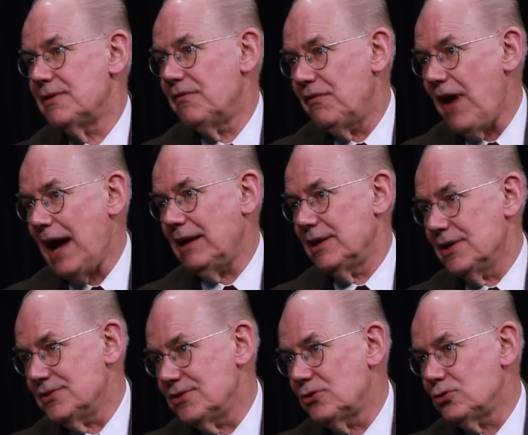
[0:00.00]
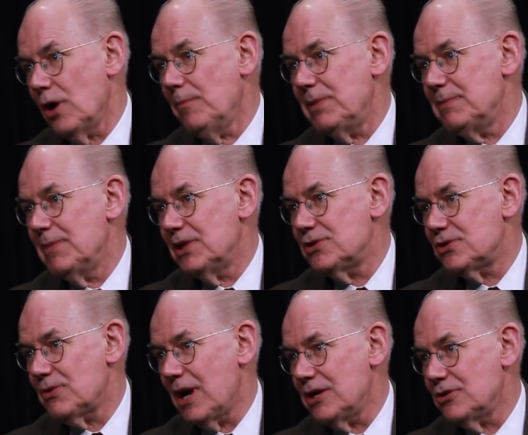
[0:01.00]
The fact is, the Trump
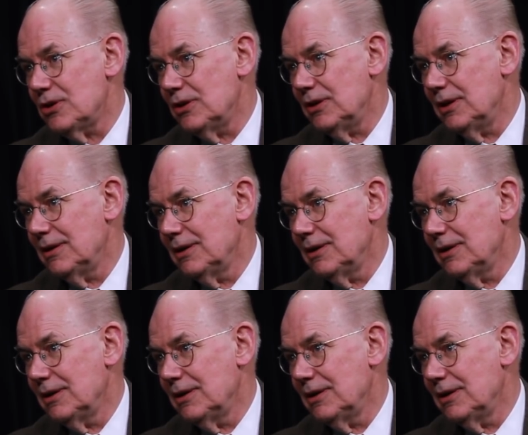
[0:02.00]
administration,